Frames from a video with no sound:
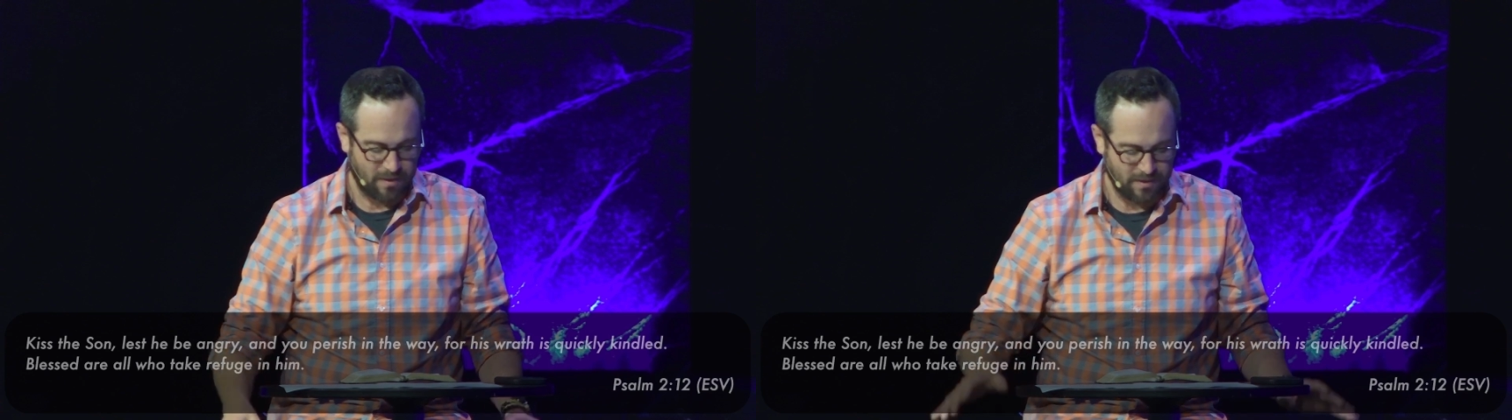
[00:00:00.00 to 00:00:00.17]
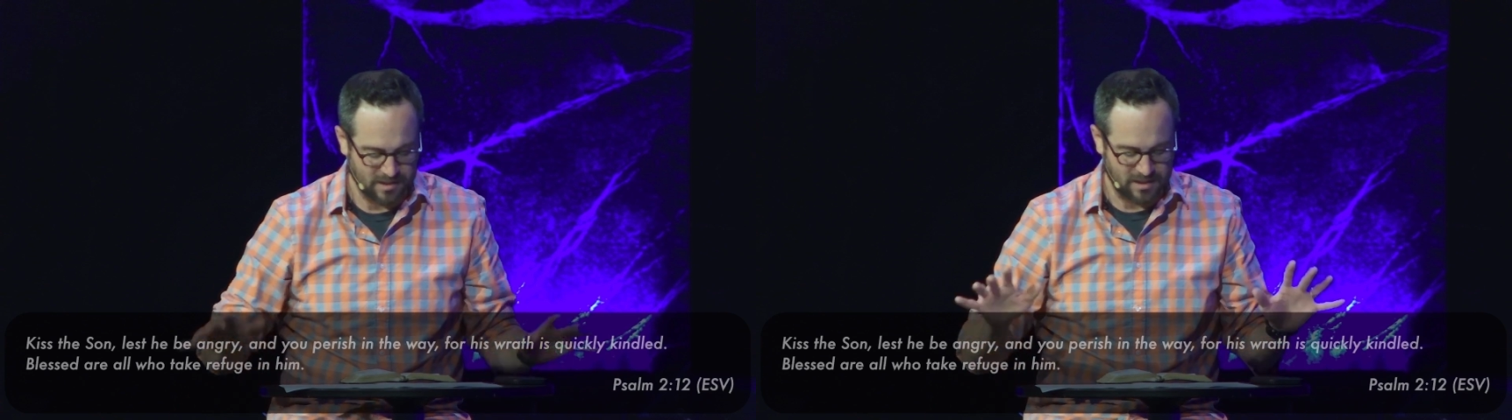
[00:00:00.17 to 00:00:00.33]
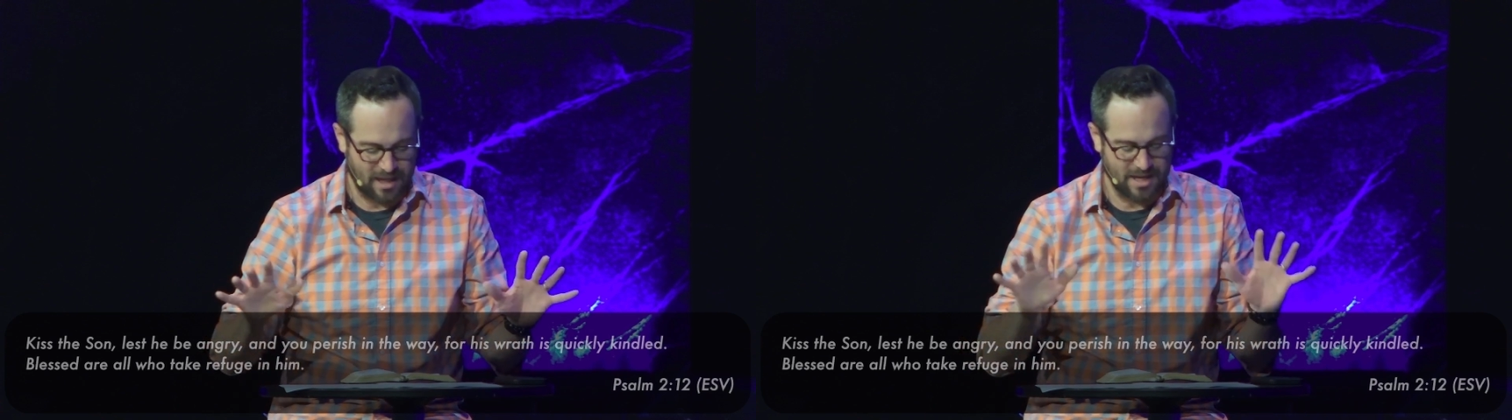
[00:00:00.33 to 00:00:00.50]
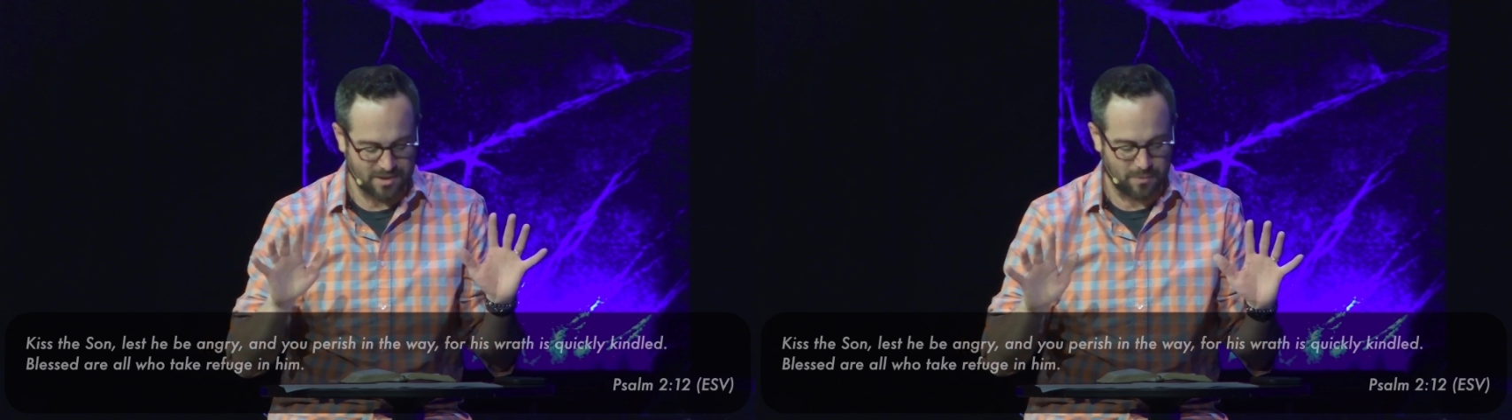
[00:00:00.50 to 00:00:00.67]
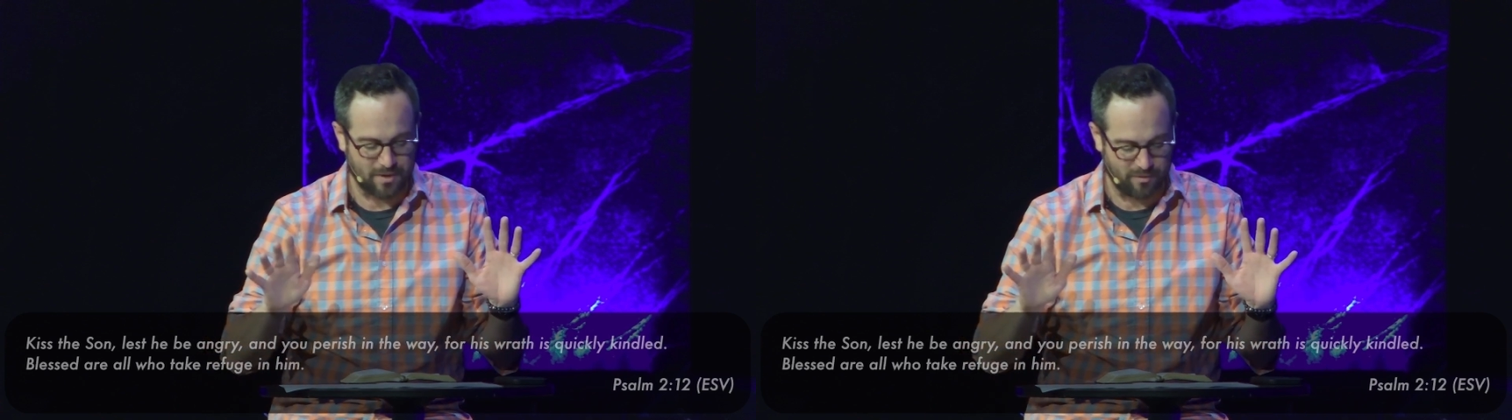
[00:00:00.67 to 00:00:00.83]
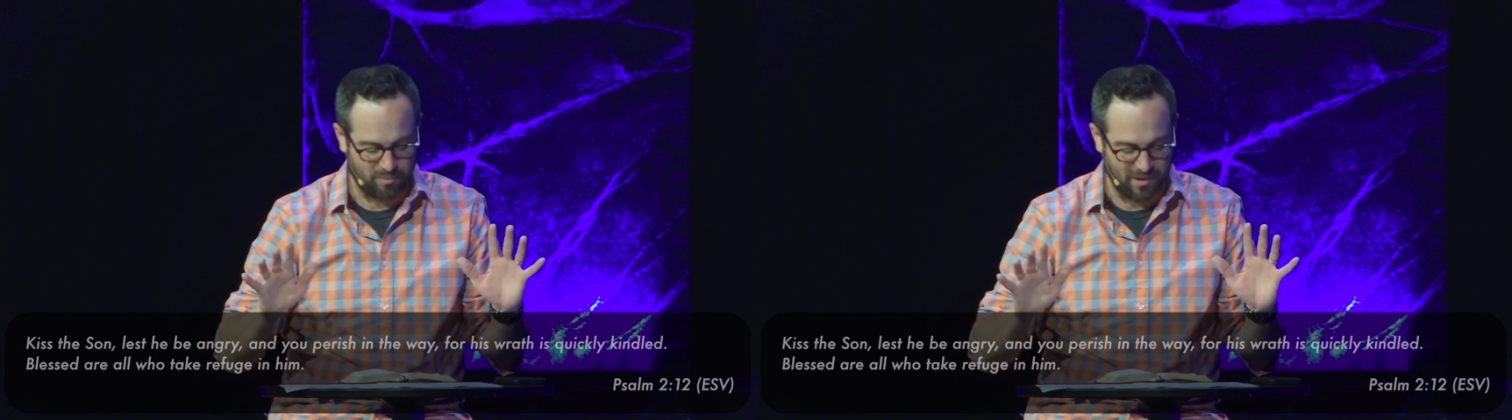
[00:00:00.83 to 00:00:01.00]
then this last
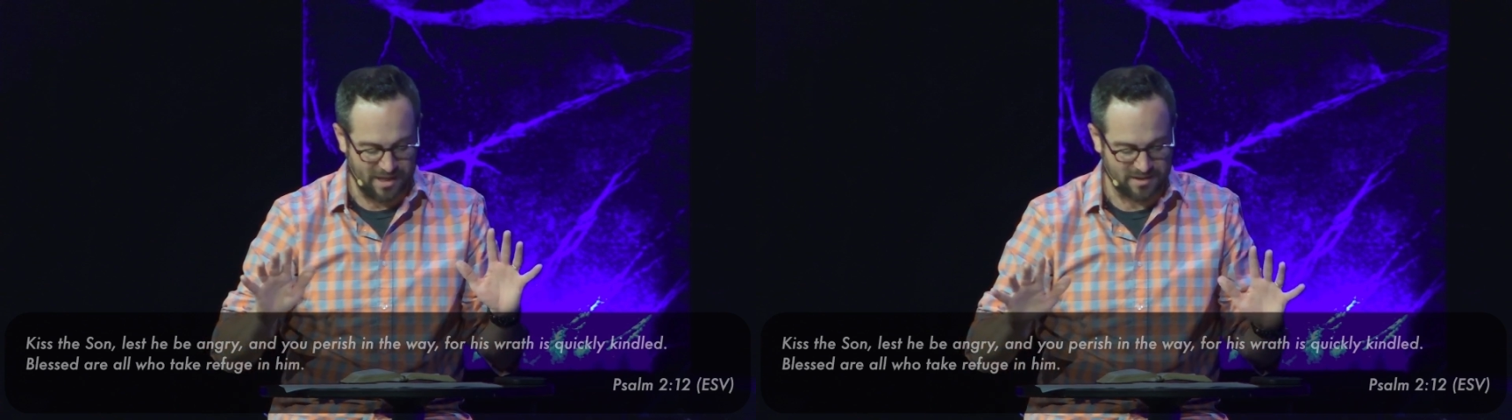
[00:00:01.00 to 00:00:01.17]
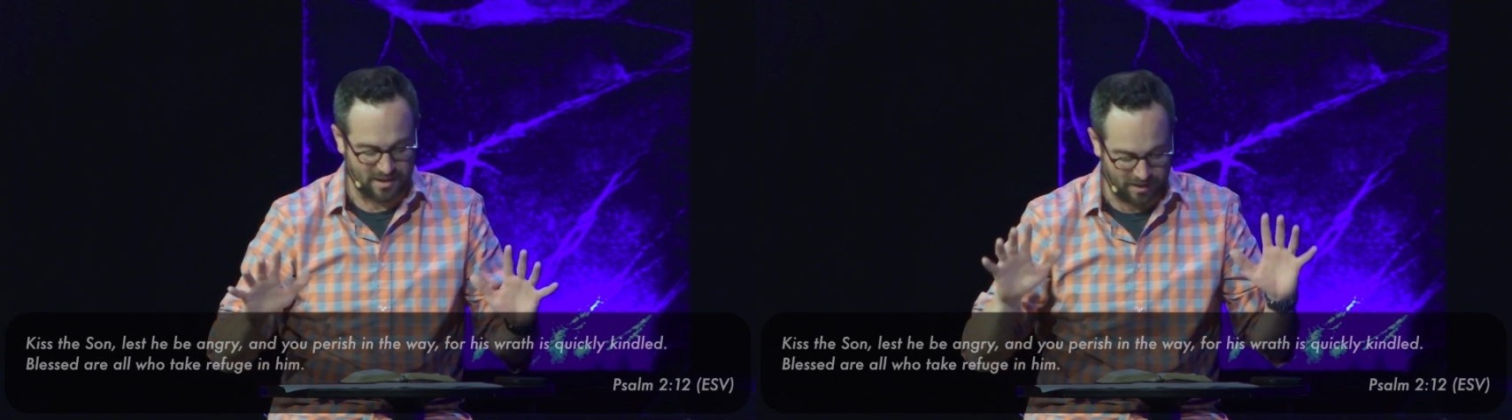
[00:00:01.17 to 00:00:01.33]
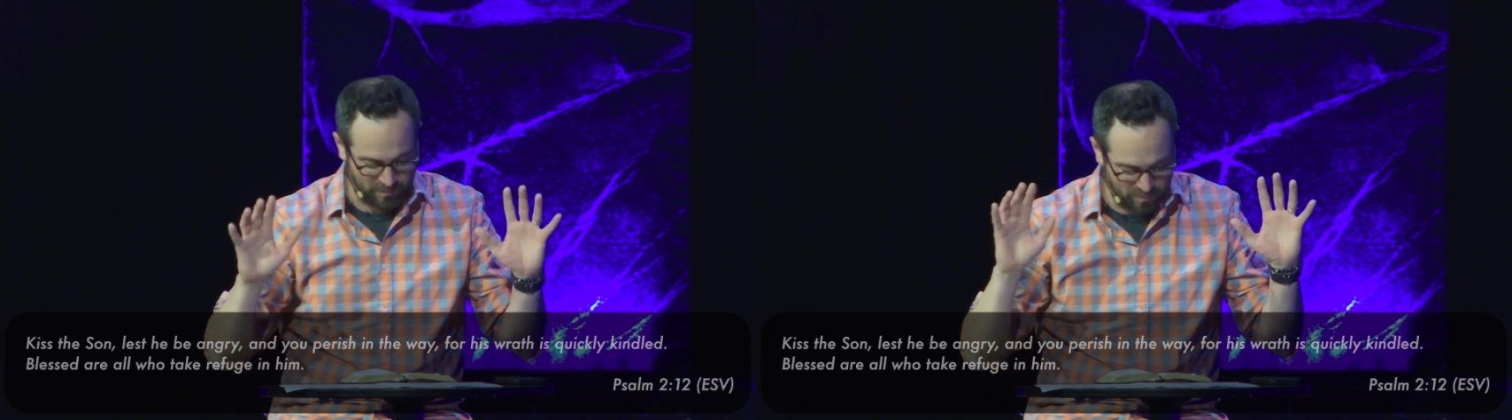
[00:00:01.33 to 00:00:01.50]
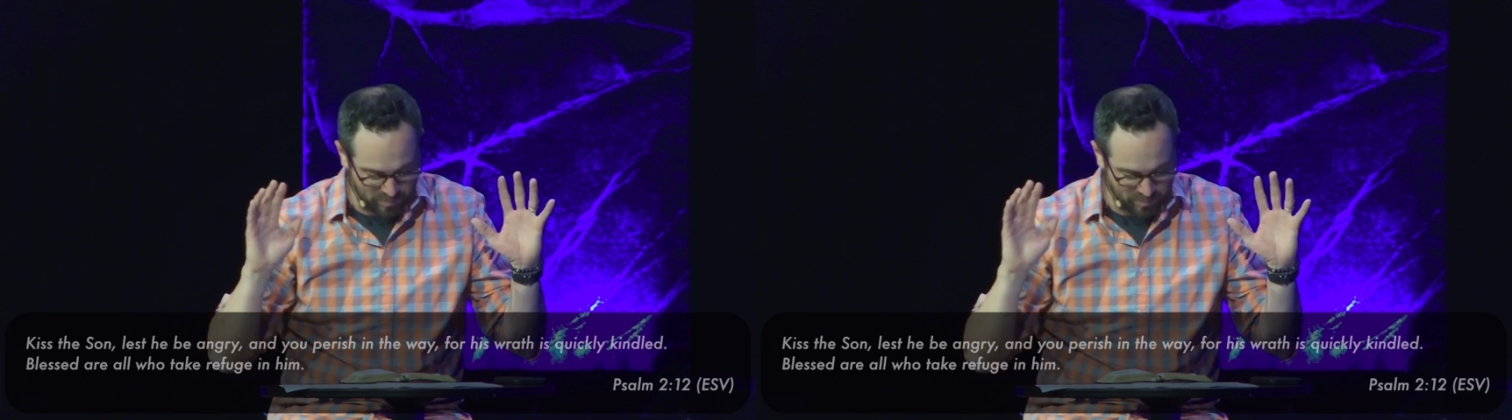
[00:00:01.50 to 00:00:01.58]
word of blessing.